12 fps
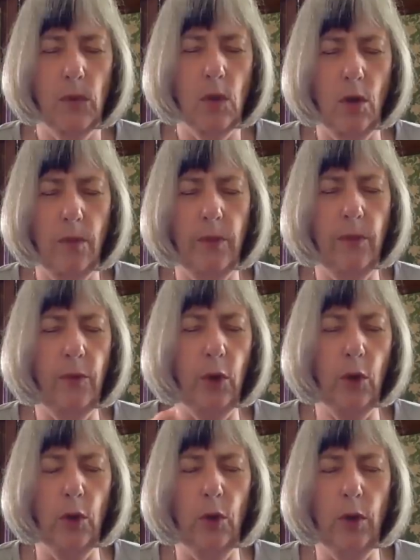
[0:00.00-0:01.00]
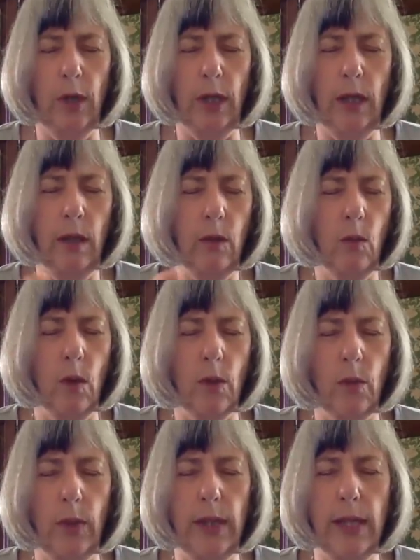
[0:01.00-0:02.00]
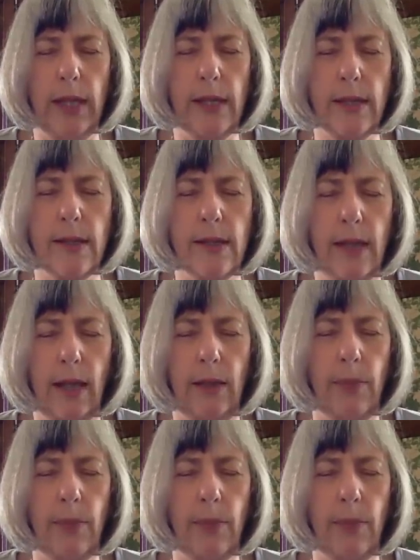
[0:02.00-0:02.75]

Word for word: terms of unity, what do we need to see,